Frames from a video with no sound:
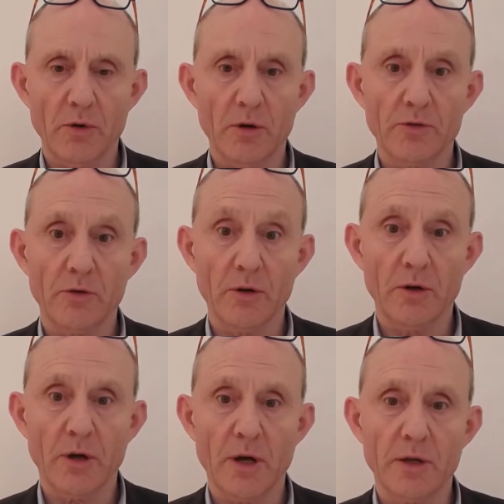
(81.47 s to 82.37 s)
We're also going to
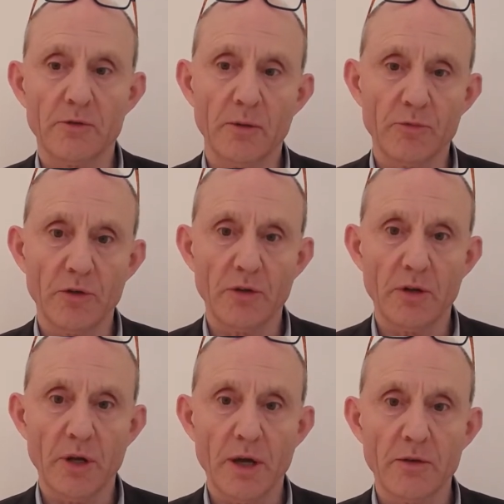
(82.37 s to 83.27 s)
look at Simpson's
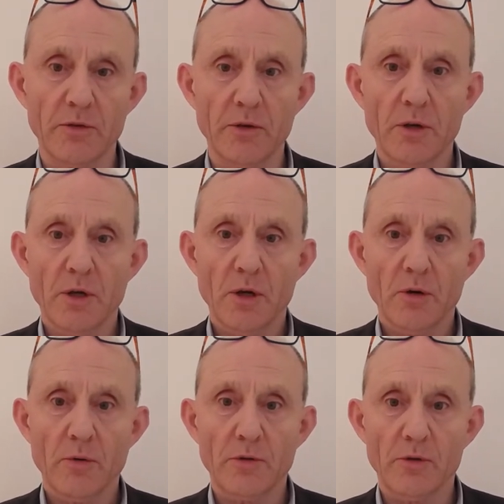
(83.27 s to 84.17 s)
Index,
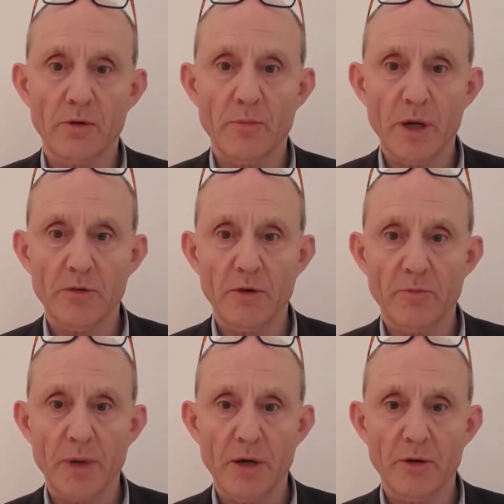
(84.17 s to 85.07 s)
which is a measure of
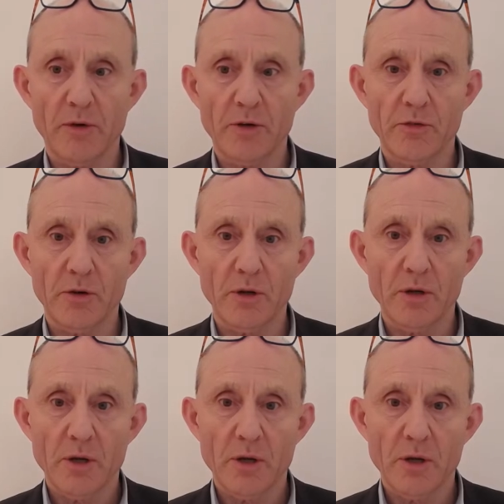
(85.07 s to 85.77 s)
biodiversity.